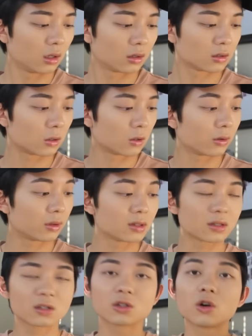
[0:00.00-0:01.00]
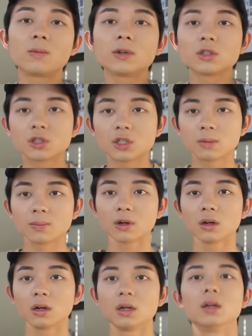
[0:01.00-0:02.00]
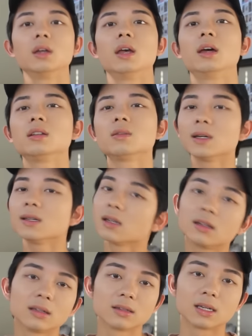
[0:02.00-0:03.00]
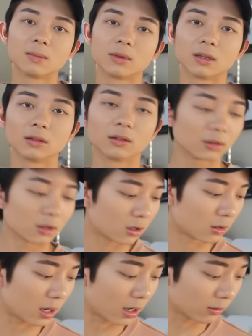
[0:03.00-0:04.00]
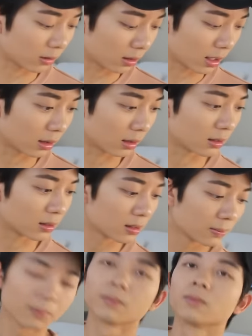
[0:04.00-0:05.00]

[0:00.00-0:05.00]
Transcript: So this is so much cheaper, and it's basically the same thing, so I really like this.